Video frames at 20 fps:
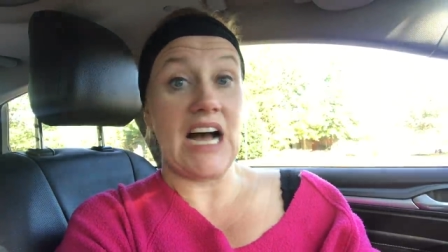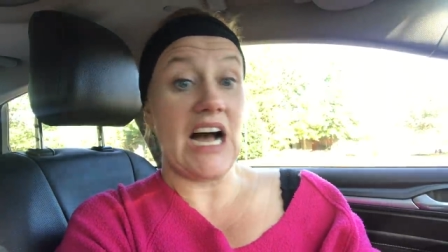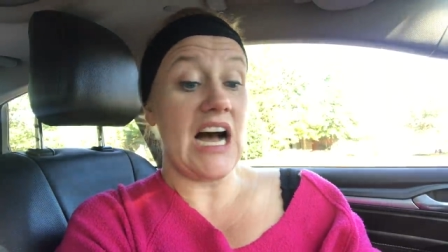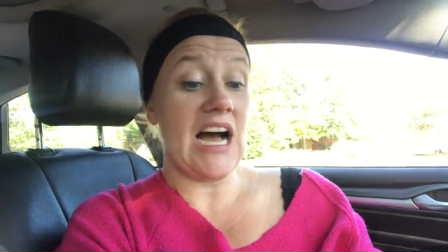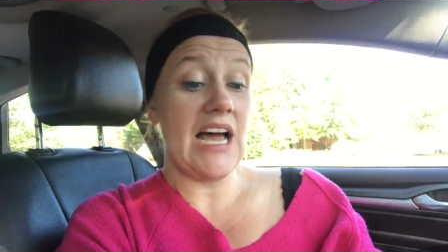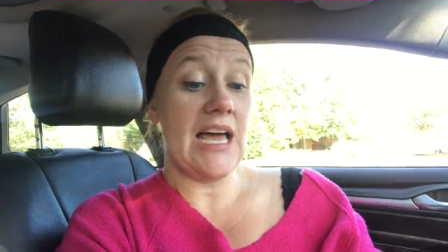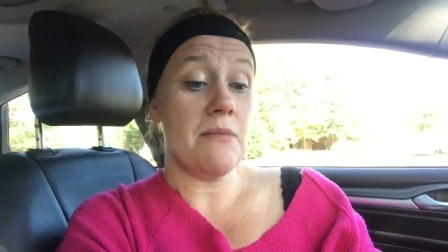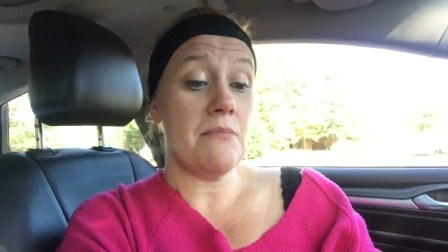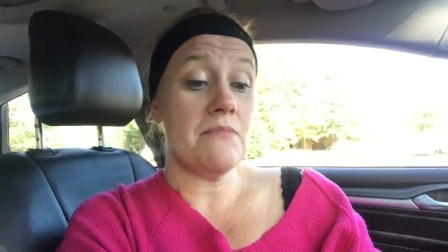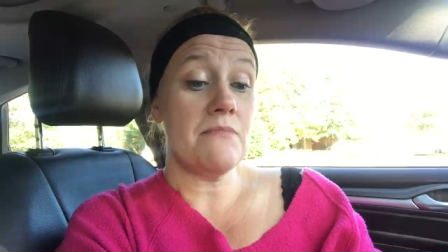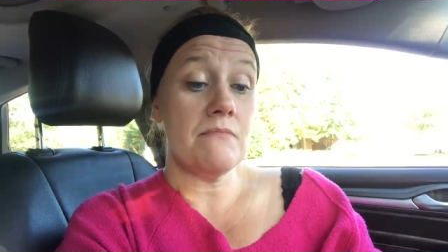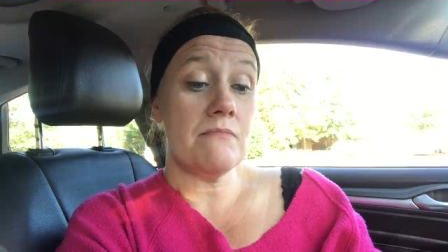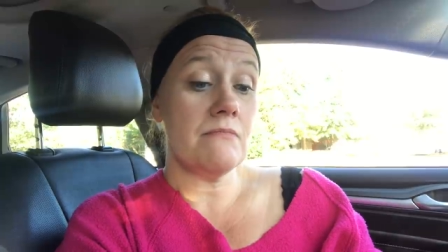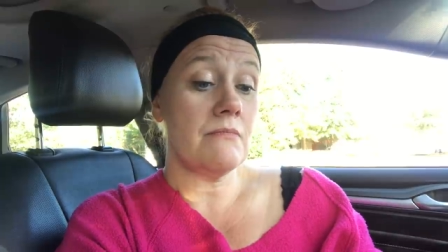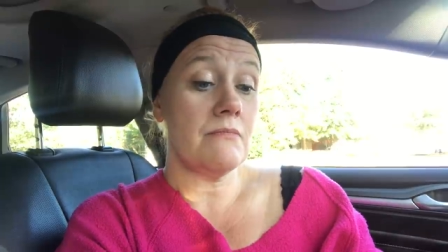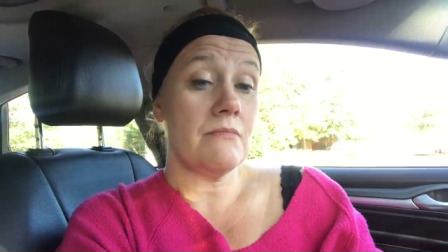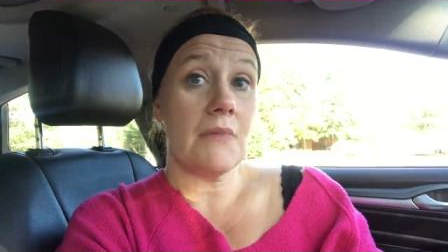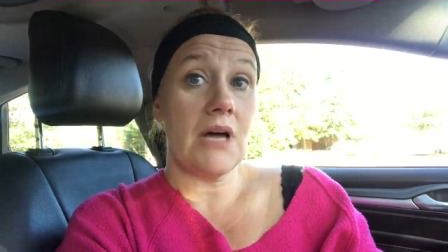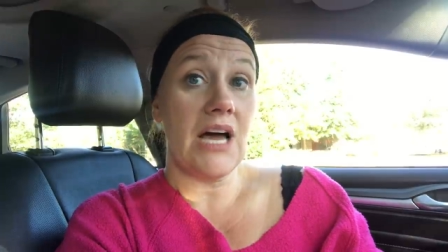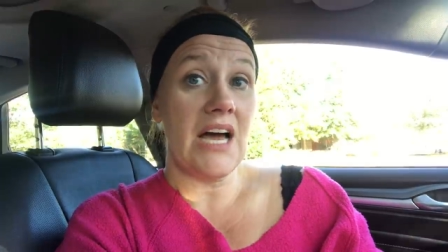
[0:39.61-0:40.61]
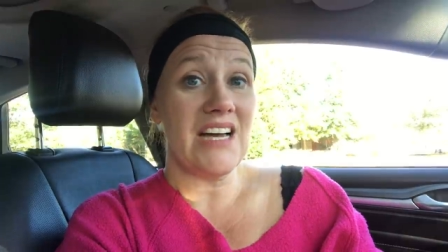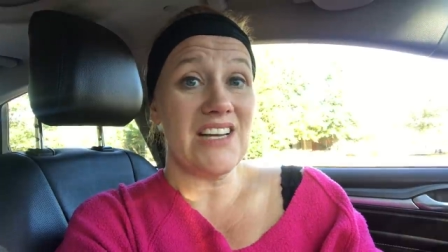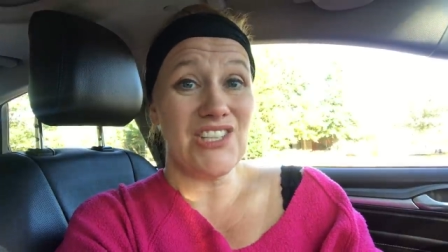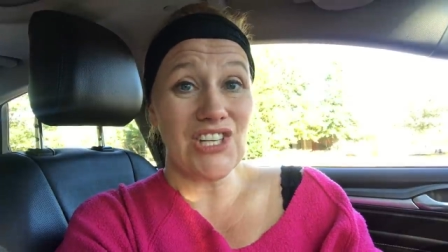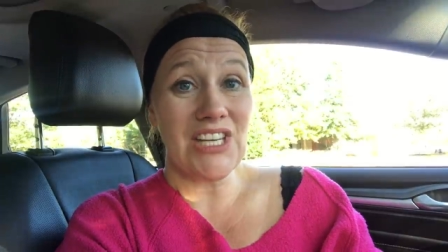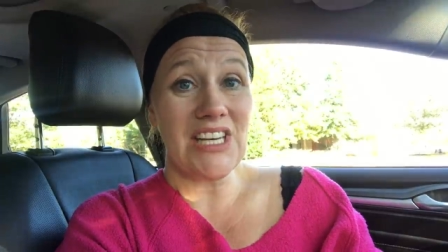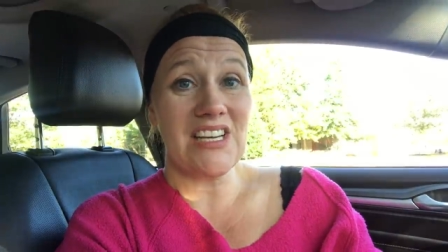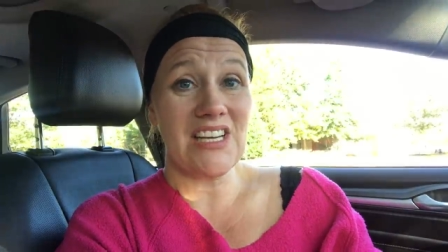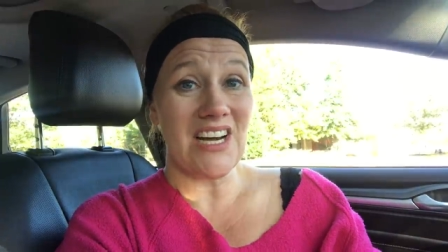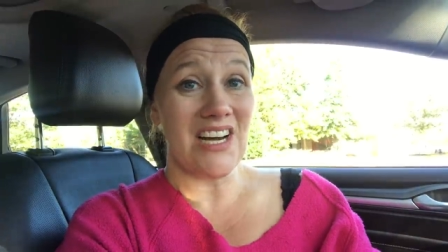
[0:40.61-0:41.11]
I'm
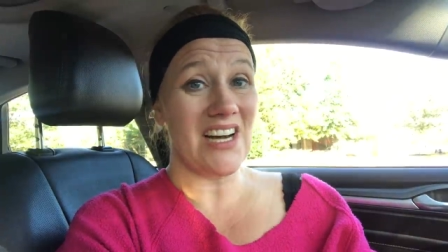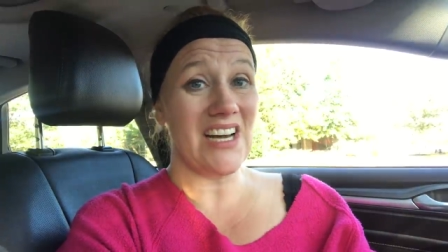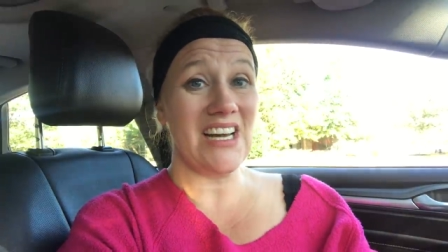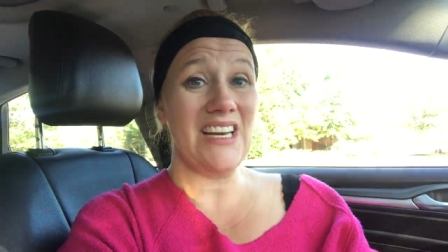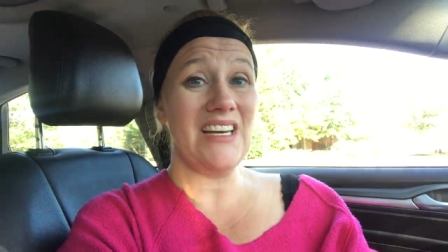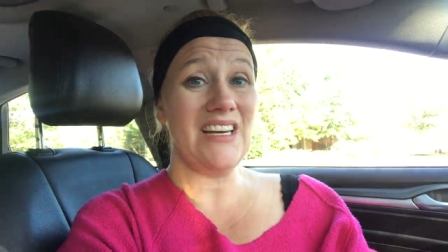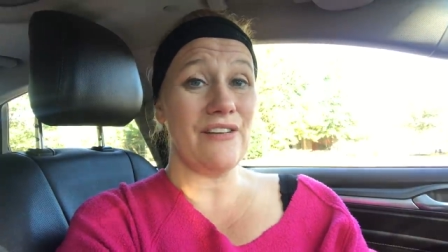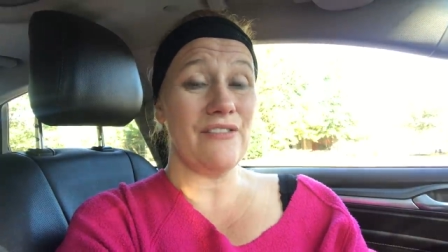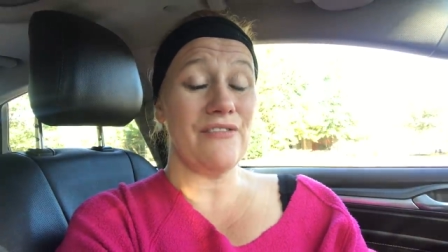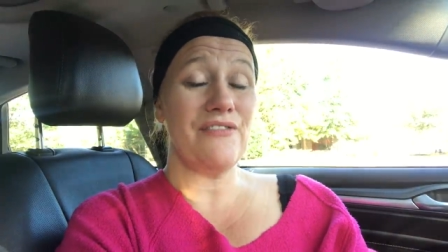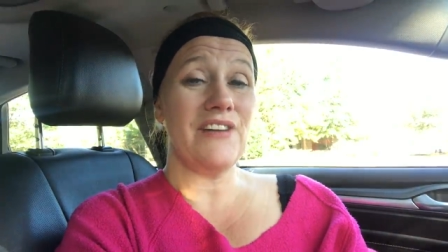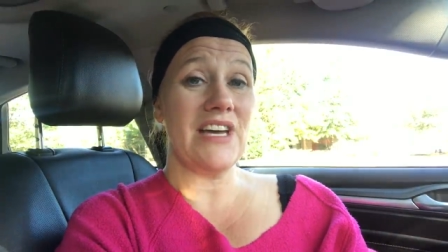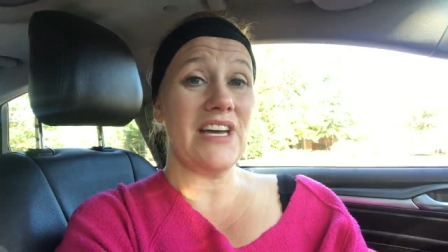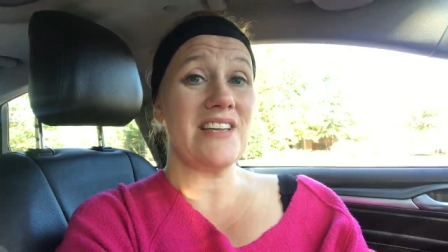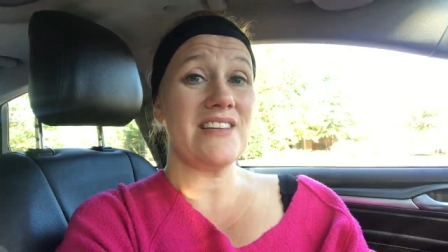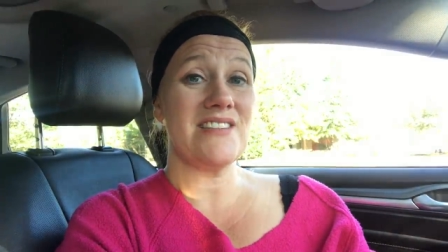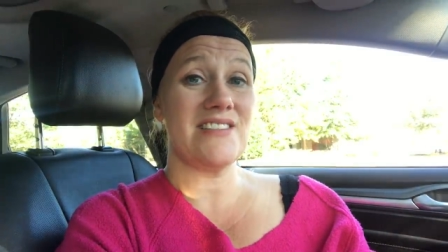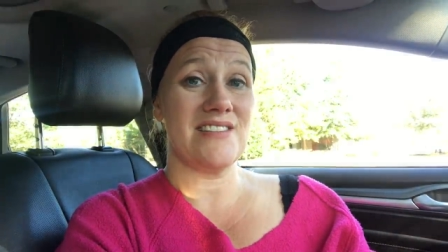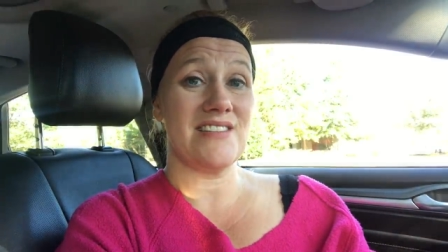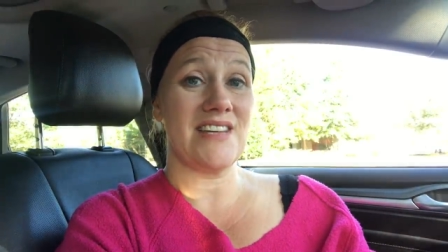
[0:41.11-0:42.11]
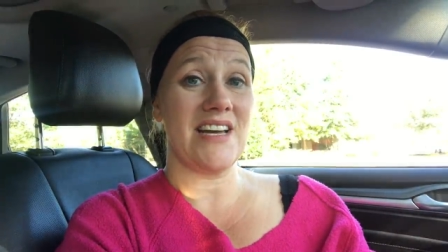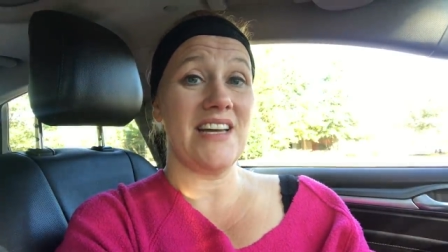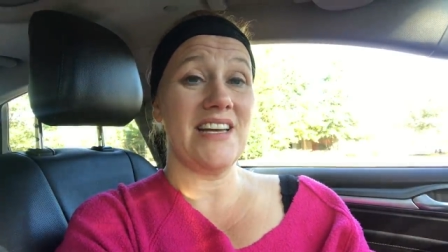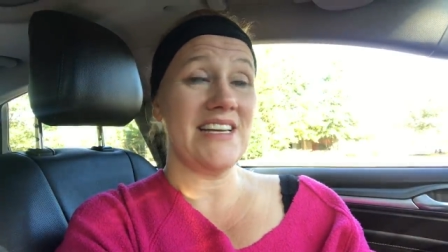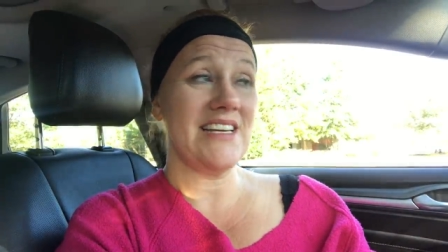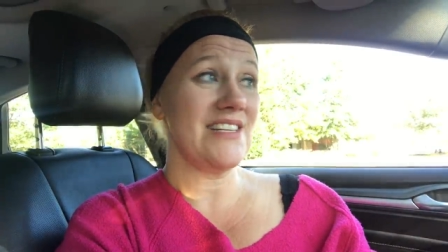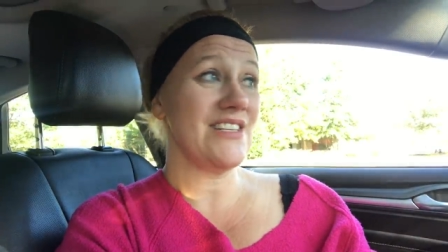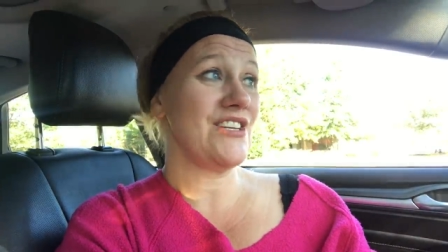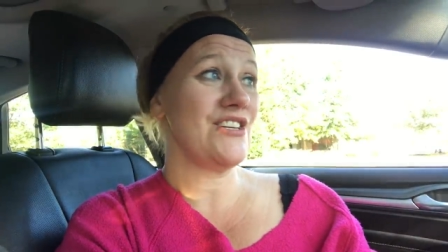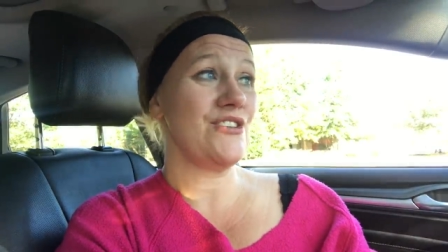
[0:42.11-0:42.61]
actually kind of
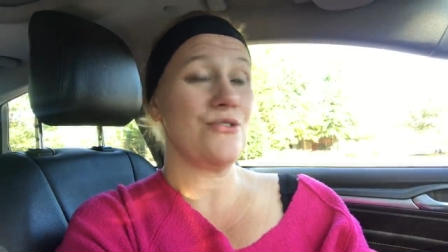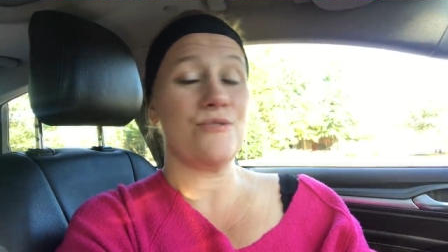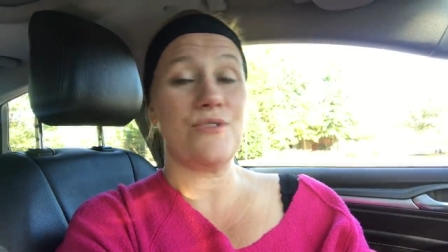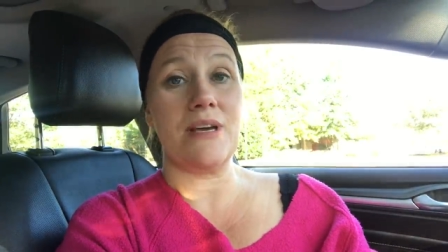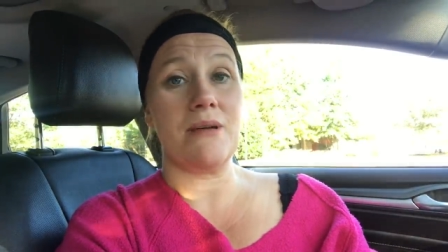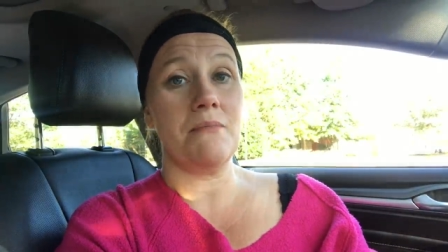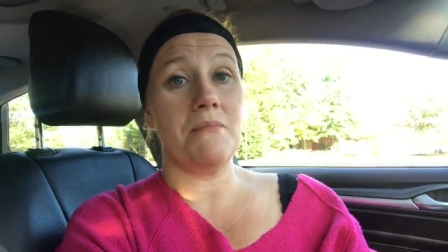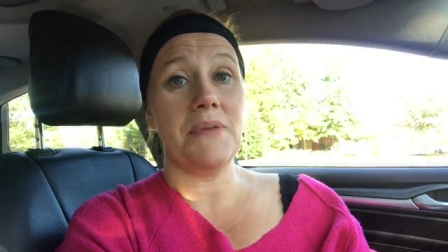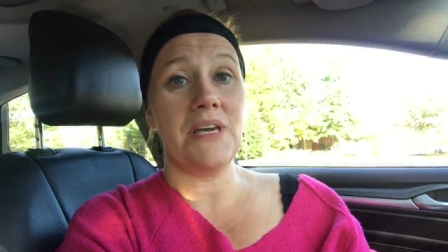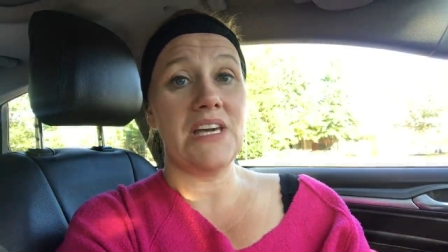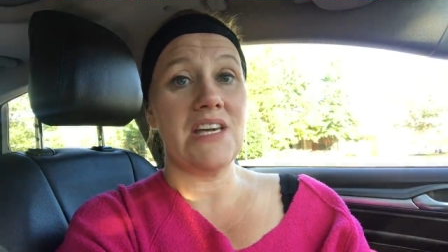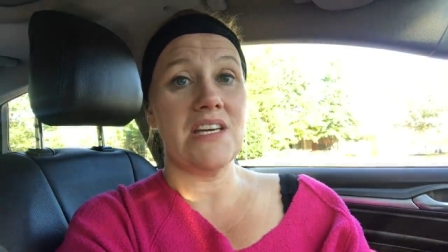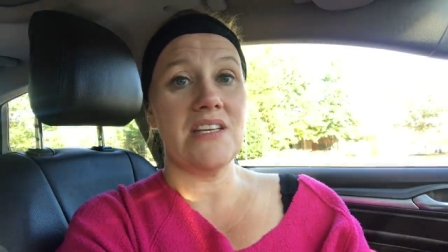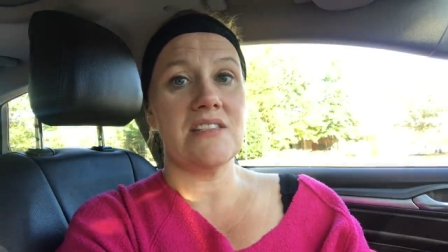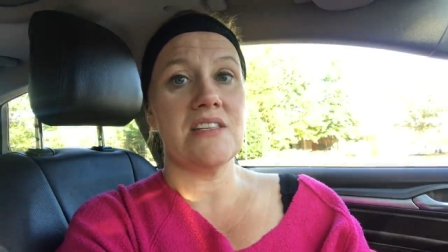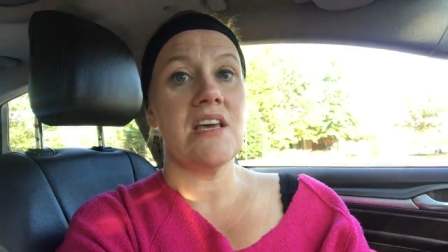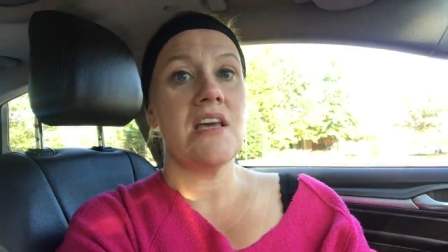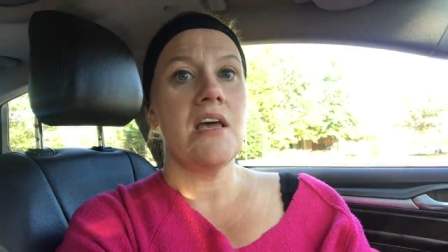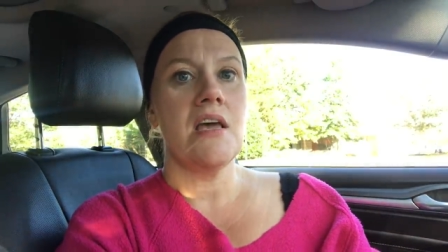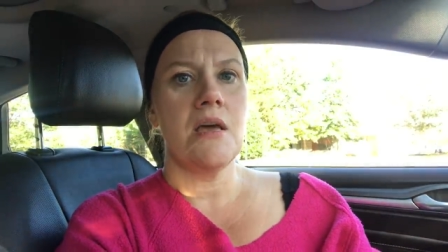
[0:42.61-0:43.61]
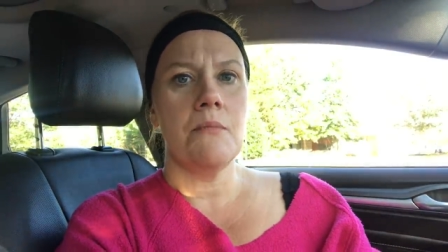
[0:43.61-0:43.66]
excited to do them because